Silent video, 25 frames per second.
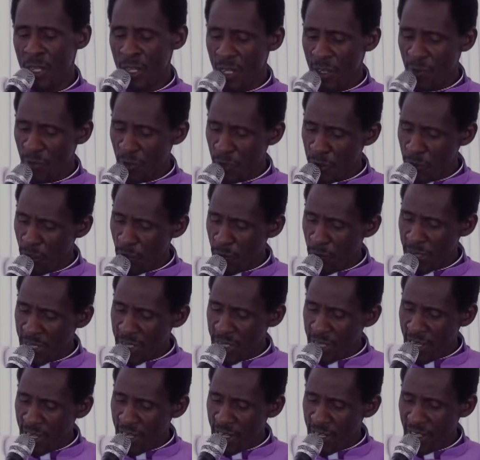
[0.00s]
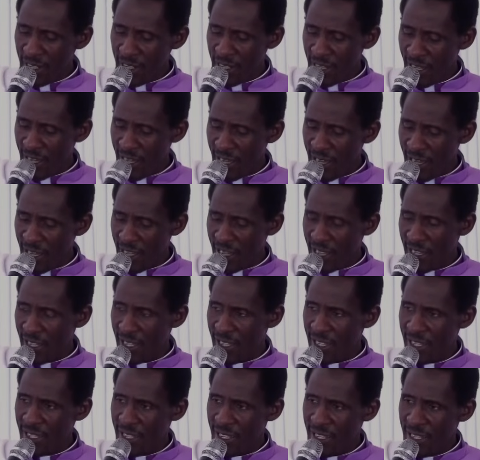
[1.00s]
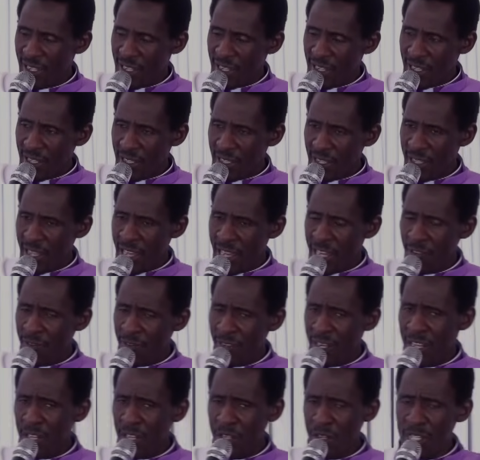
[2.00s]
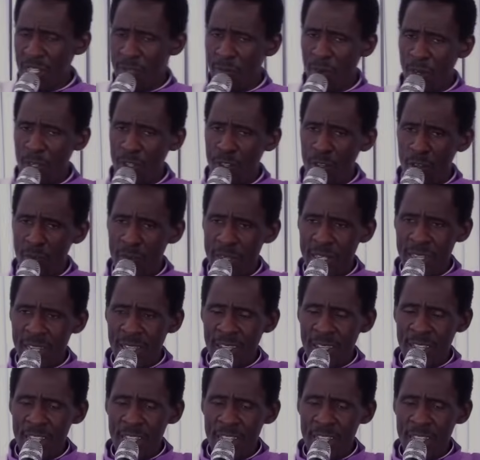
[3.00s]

For Joe Biden, uh, the revelations about Joe Biden,